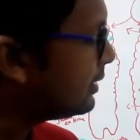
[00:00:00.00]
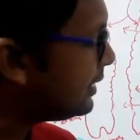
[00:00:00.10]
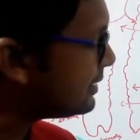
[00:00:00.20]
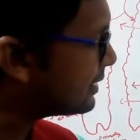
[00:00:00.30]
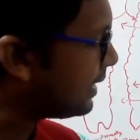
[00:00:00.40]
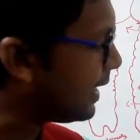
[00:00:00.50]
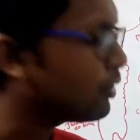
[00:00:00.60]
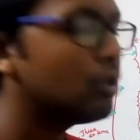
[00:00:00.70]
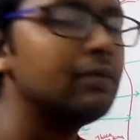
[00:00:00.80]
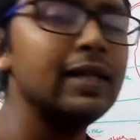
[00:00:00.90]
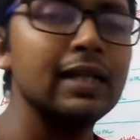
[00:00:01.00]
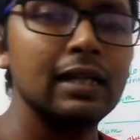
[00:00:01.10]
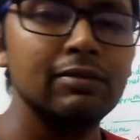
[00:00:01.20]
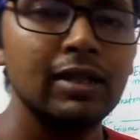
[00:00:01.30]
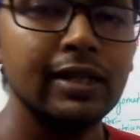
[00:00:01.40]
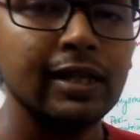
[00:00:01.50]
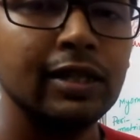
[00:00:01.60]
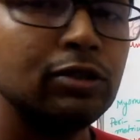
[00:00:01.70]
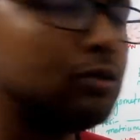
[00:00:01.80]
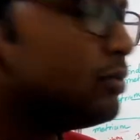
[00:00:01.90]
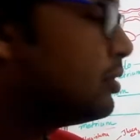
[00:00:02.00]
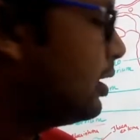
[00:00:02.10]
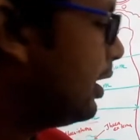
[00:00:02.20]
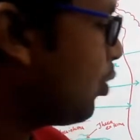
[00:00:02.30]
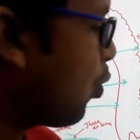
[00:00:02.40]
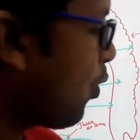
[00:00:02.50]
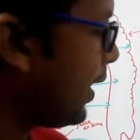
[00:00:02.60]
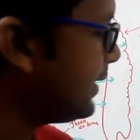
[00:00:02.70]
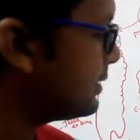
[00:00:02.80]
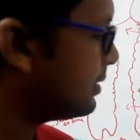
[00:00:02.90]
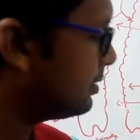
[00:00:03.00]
this gland will be converted into a white